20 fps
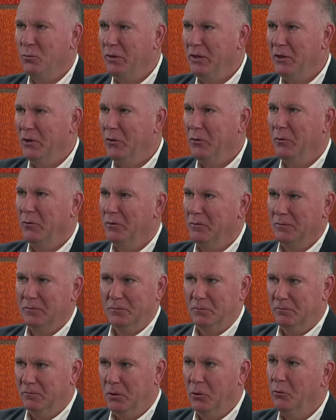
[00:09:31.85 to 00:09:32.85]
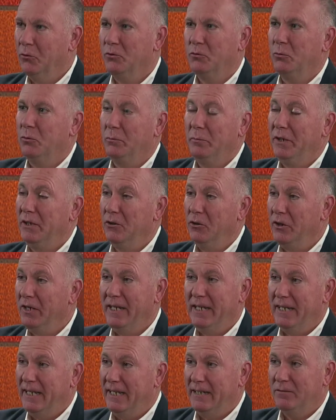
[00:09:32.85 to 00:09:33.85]
we know voters will be
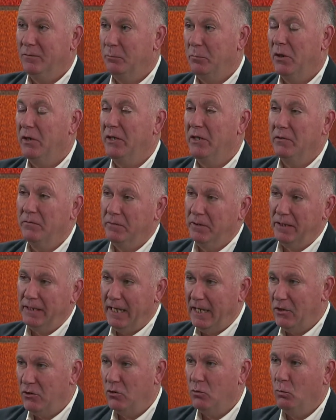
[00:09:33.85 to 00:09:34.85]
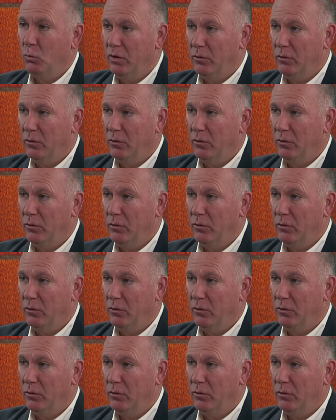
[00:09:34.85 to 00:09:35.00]
looking at party affiliation